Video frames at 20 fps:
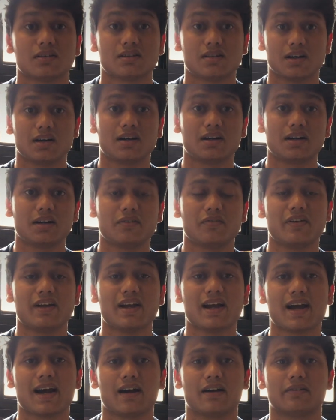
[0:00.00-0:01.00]
Third, we
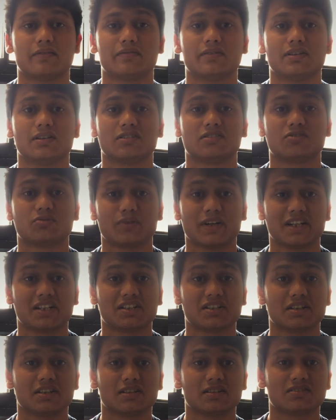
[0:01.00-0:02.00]
have the
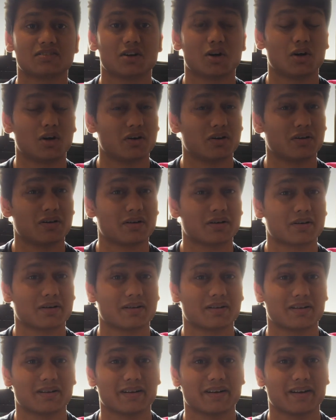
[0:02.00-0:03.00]
sweatshirts, or
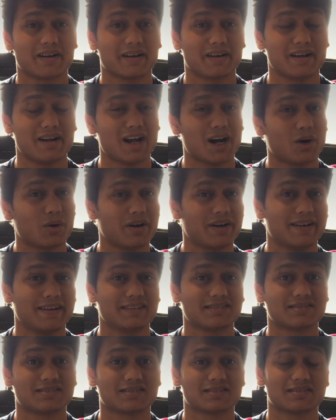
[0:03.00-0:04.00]

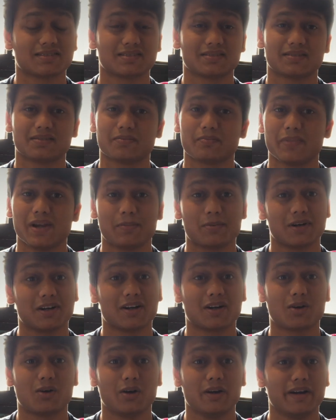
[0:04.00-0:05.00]
nowadays people
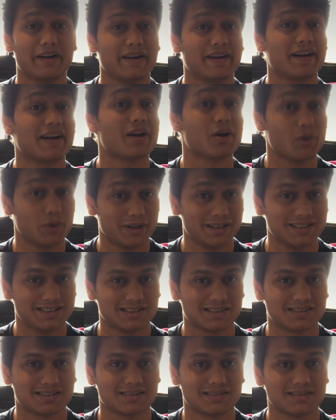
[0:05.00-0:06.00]
are calling it
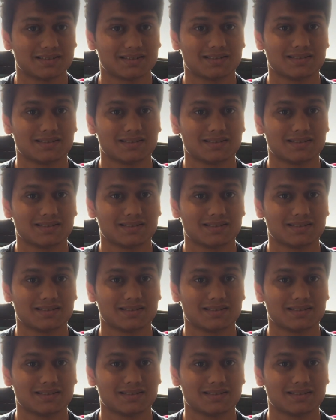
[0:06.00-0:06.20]
hoodies.